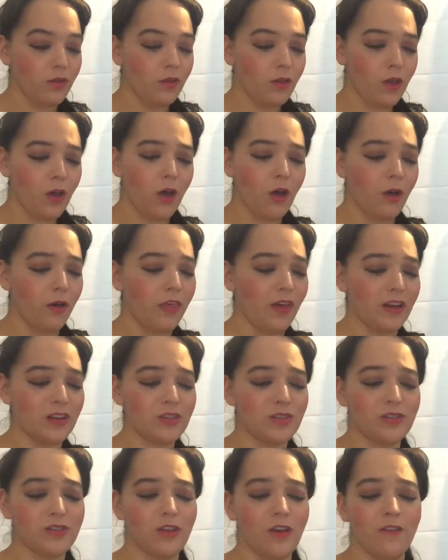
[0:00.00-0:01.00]
Oh, that is
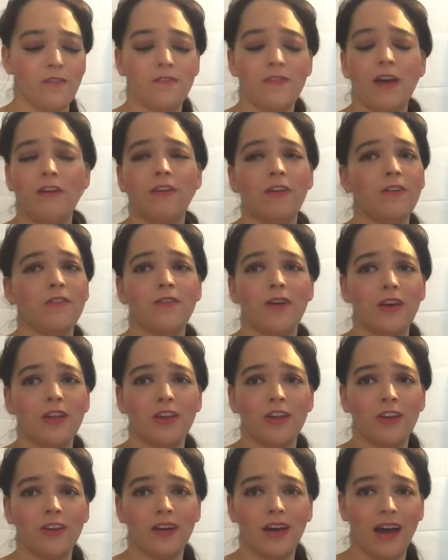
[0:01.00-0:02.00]
so very funny,
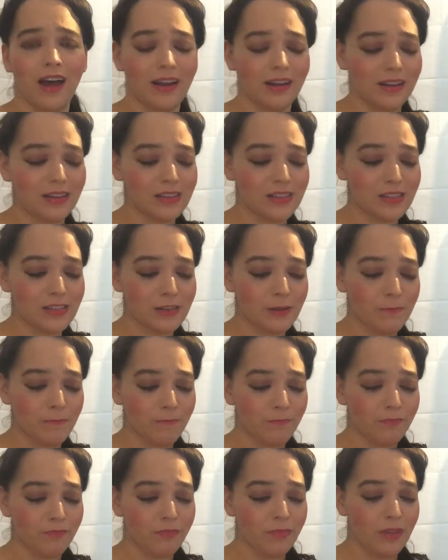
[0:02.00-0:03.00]
Your Highness.
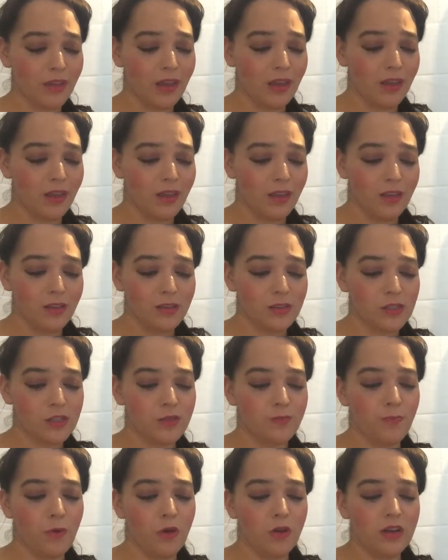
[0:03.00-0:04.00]

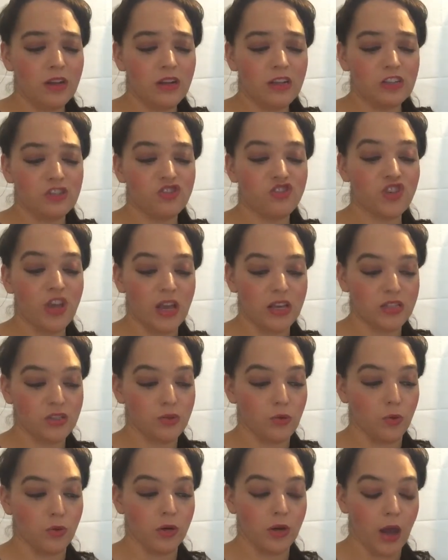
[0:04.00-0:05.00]
Spoken in jest
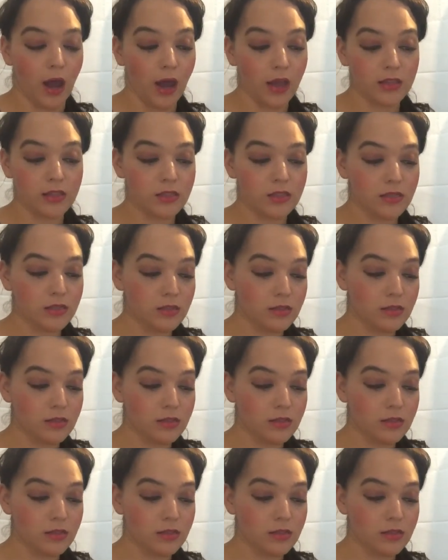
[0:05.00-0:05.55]
or not.